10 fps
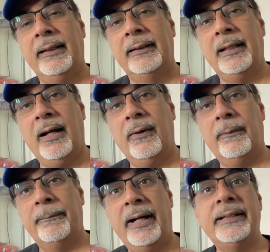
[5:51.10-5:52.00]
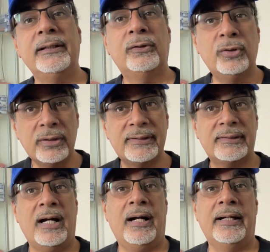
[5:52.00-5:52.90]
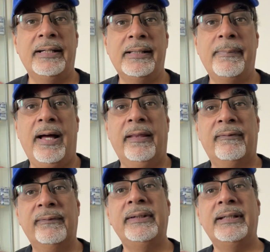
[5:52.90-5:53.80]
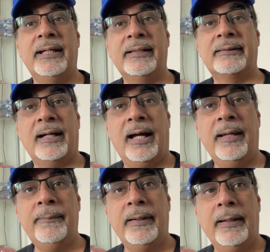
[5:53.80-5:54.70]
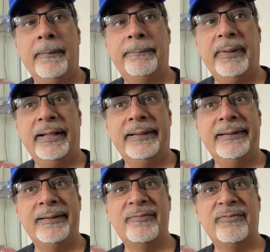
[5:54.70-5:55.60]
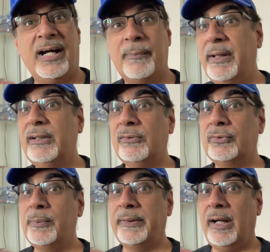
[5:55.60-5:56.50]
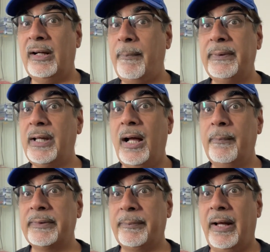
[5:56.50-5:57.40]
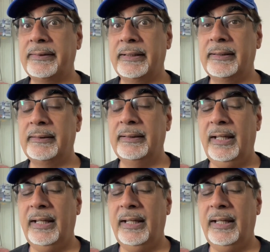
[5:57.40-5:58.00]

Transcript: Now, mining could start in about 3 years' time, but environmental groups are up in arms about it.